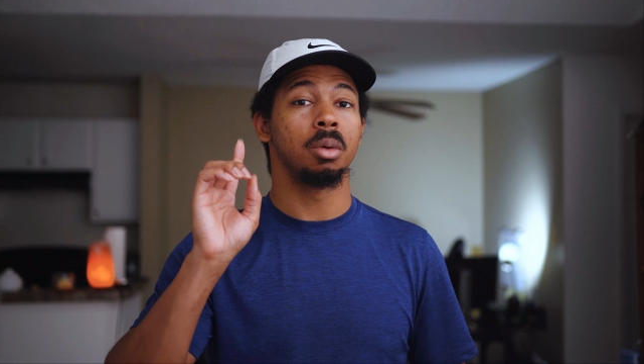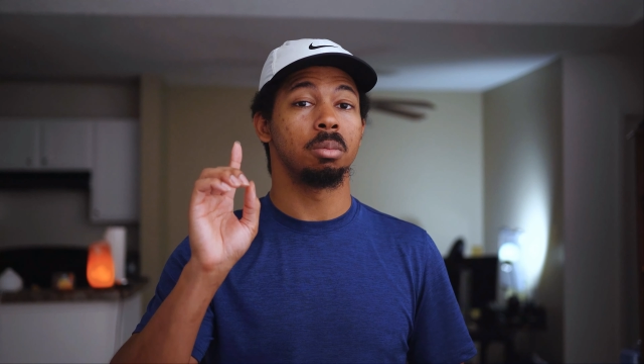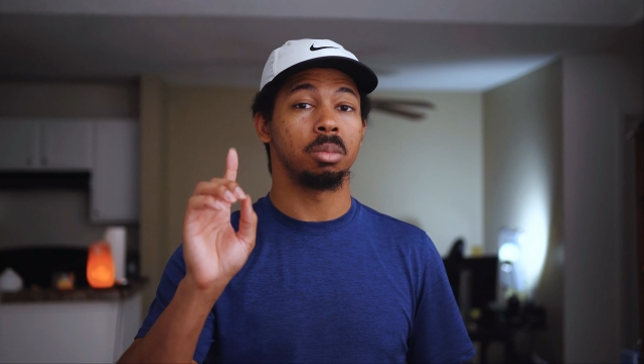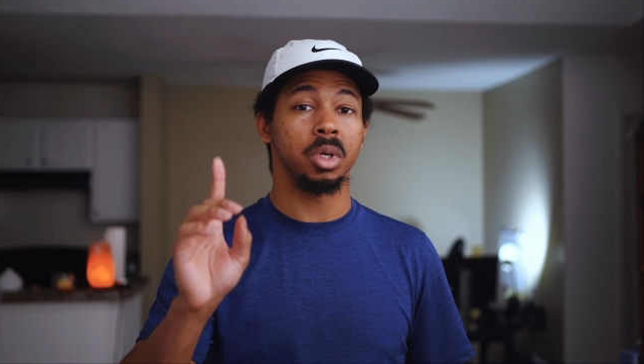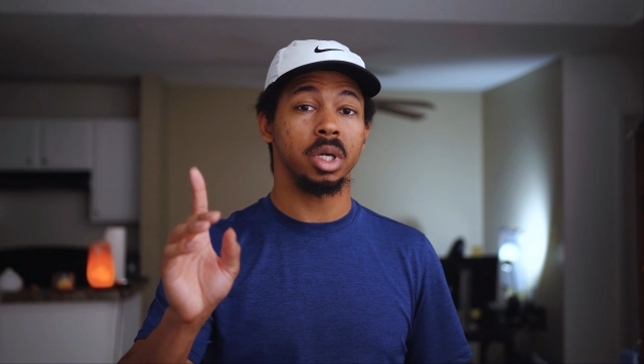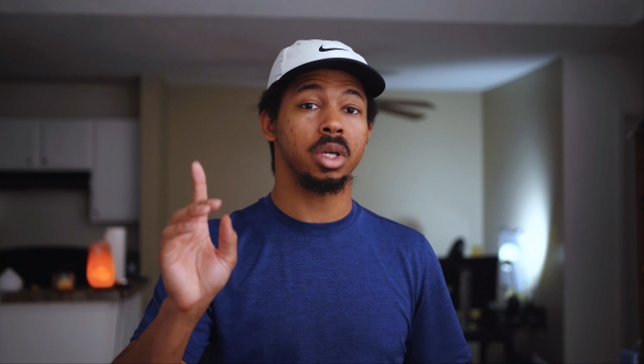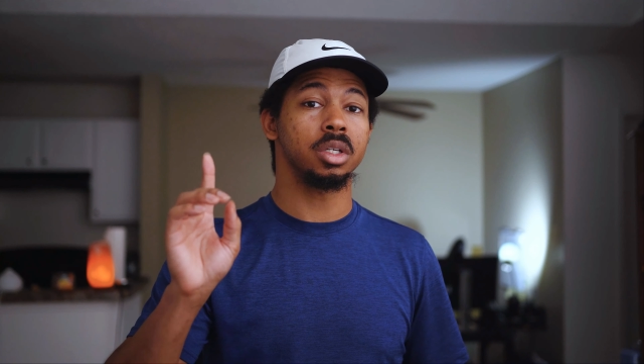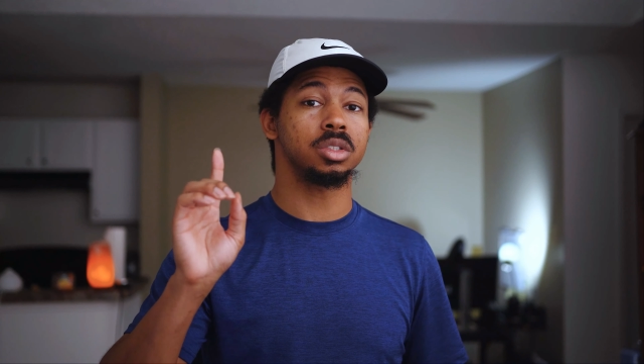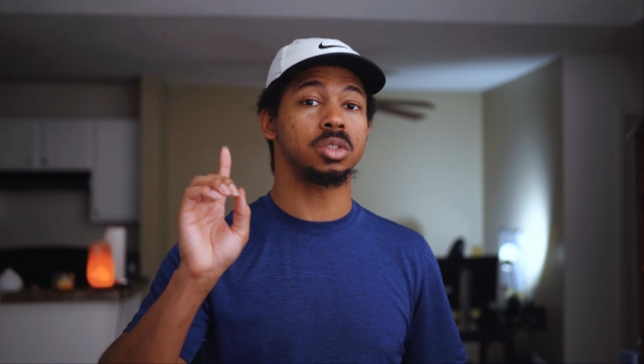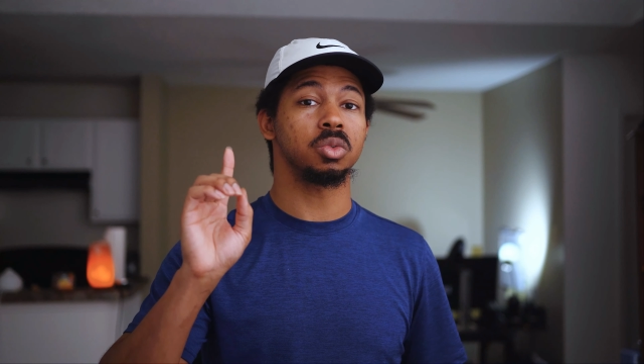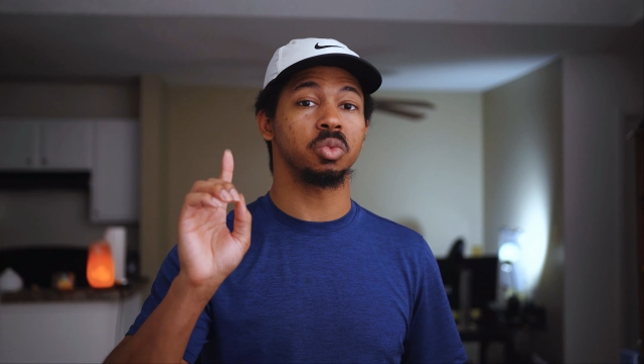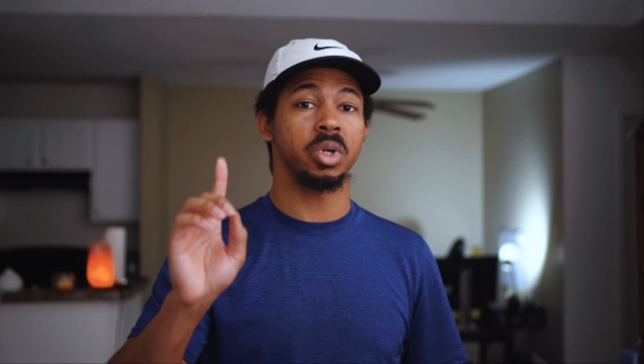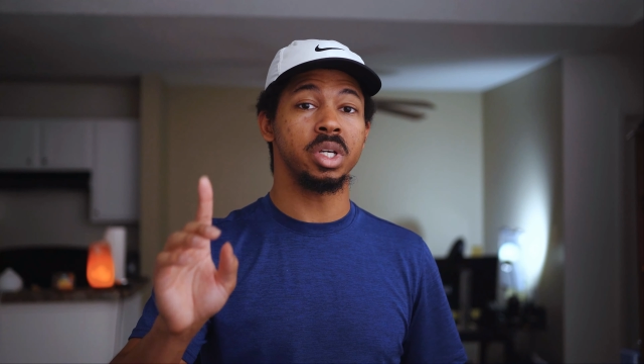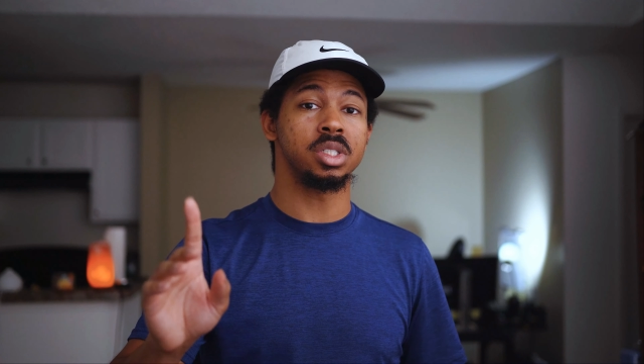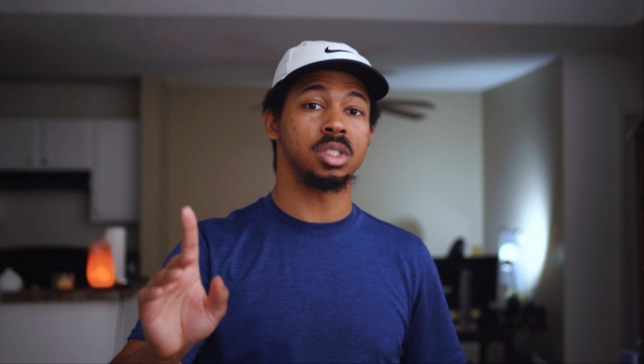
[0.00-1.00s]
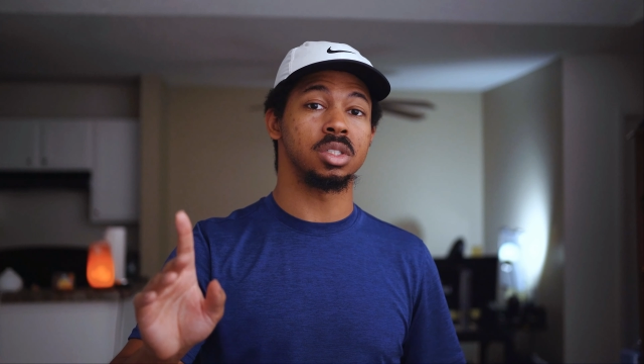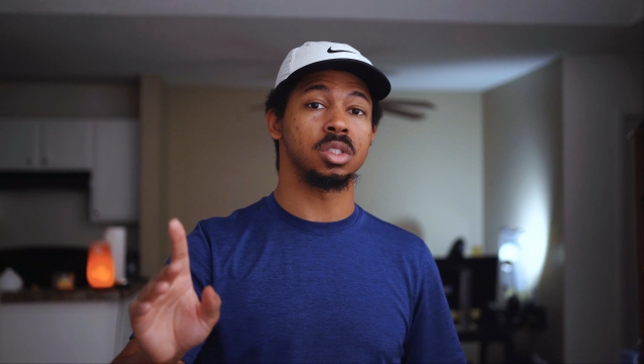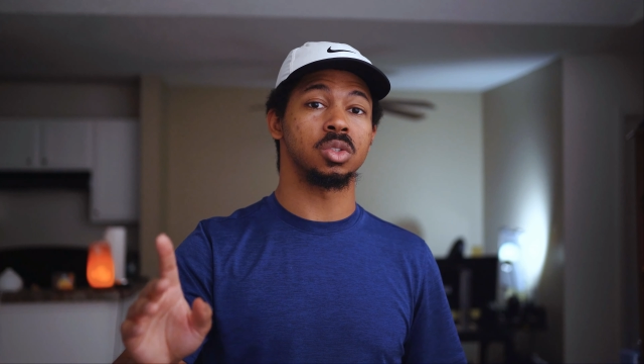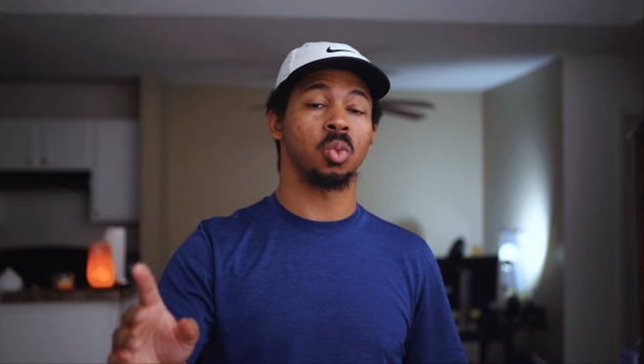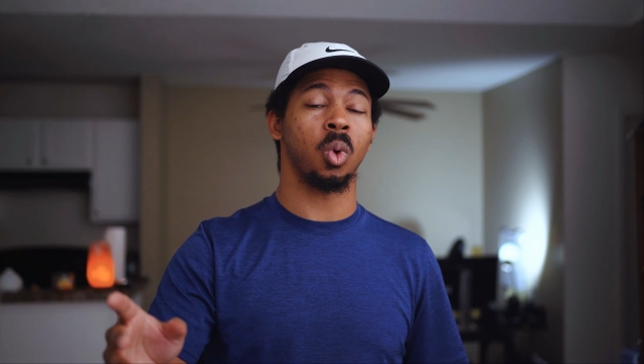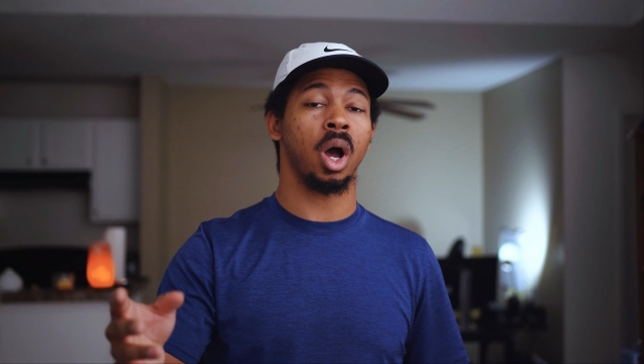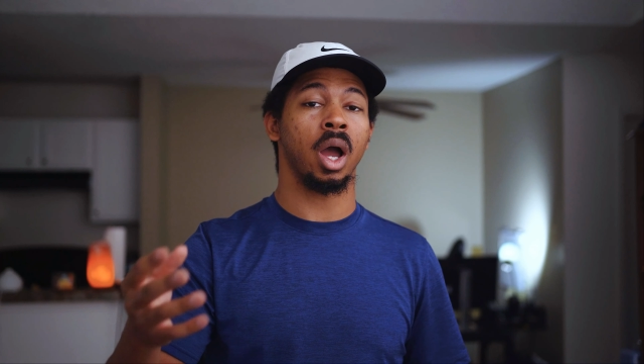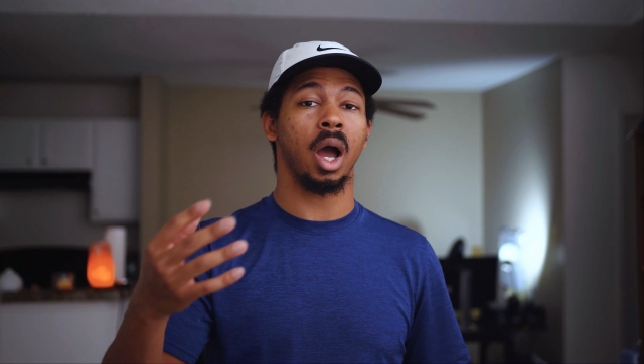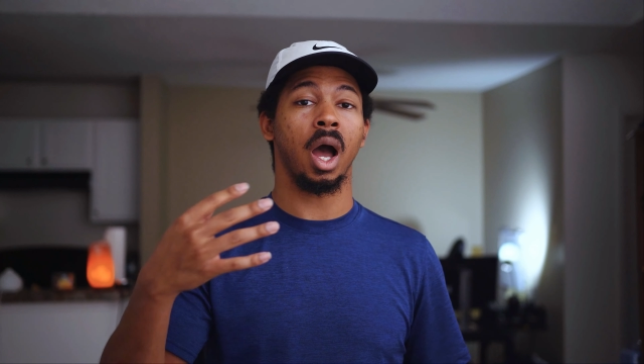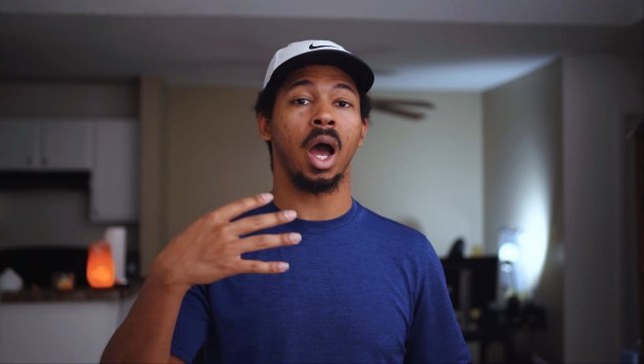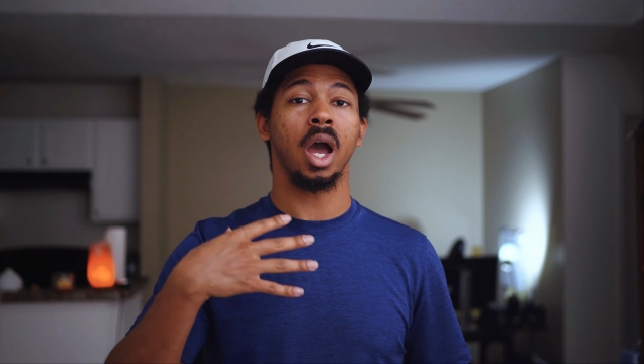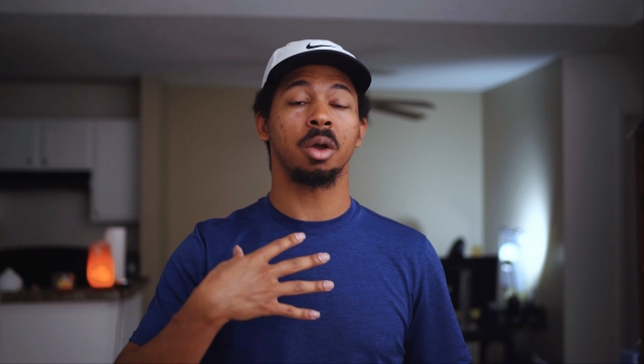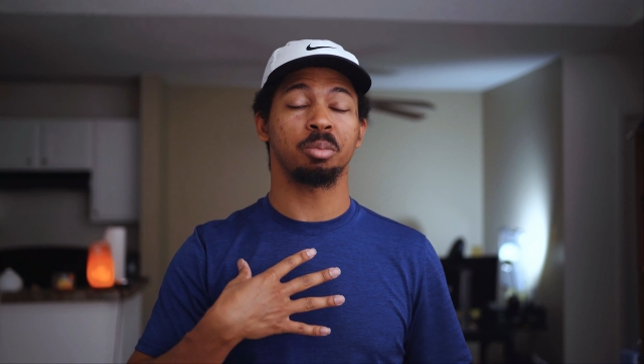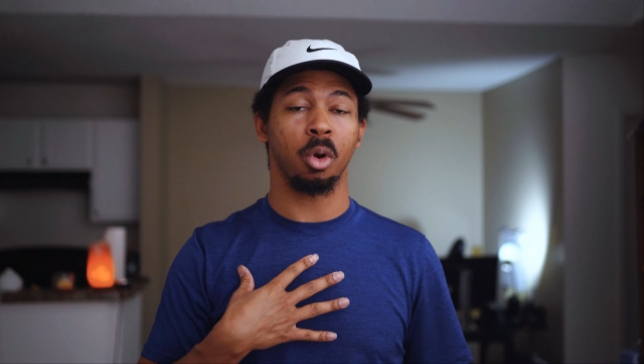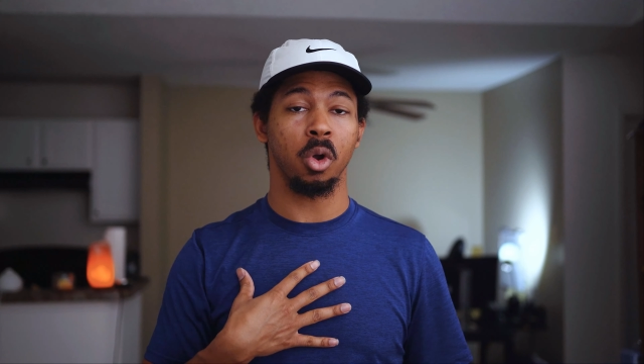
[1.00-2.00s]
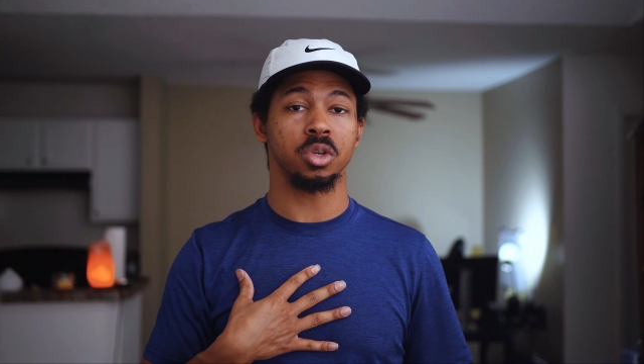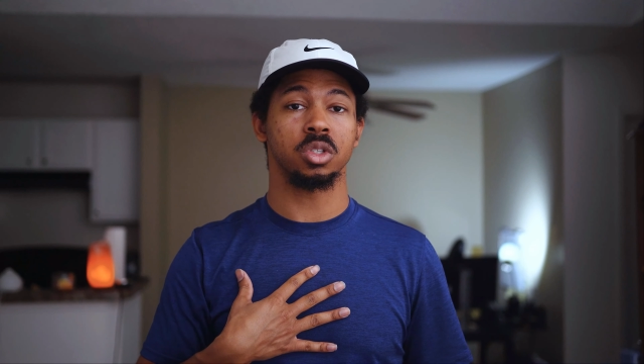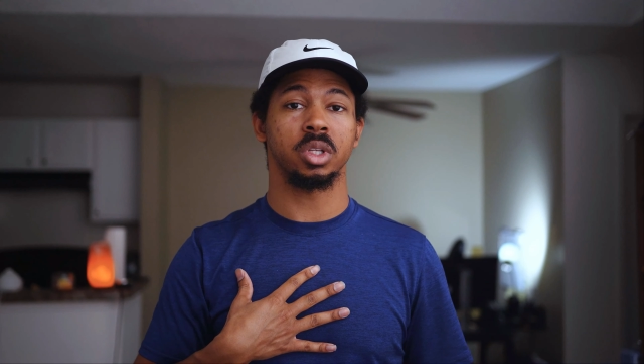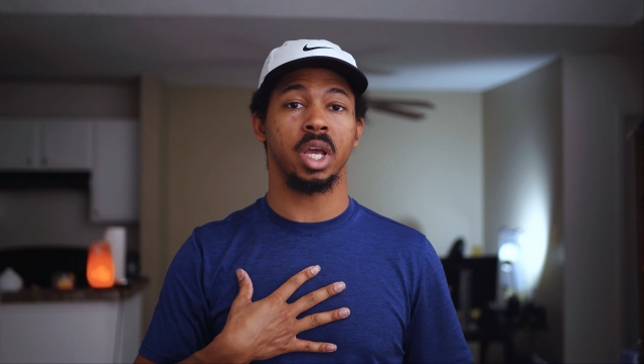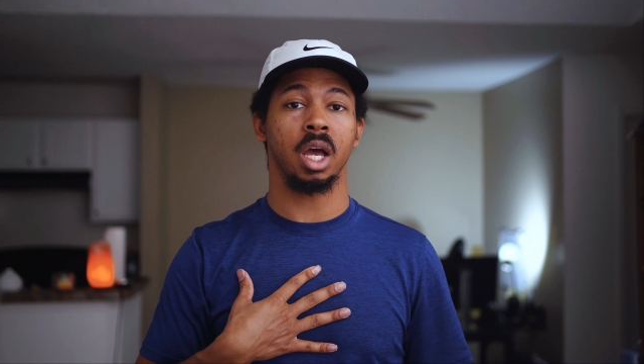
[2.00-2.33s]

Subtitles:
biggest reasons why I personally